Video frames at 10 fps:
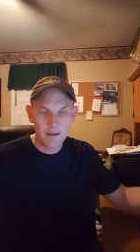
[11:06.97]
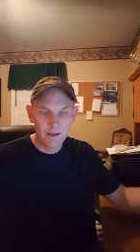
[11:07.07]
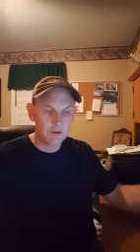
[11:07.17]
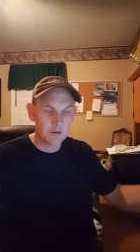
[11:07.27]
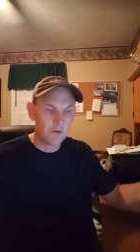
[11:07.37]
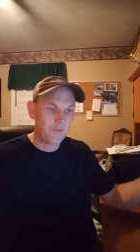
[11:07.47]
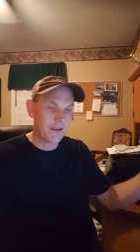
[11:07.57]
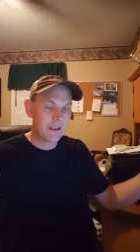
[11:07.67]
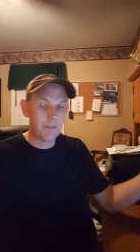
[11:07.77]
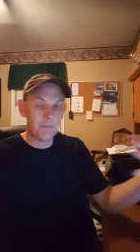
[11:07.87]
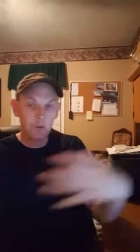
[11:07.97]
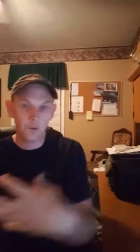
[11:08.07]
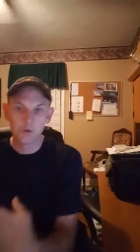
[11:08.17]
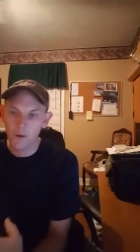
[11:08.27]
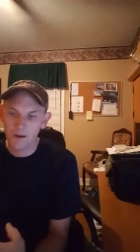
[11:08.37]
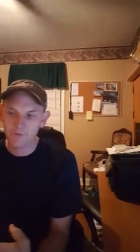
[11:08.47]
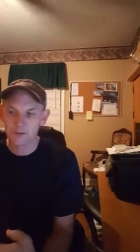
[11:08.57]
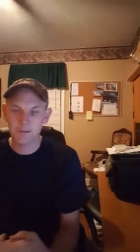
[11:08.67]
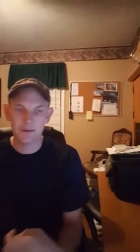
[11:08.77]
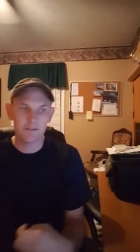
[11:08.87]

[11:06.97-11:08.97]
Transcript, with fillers: And so if I get pulled away from it,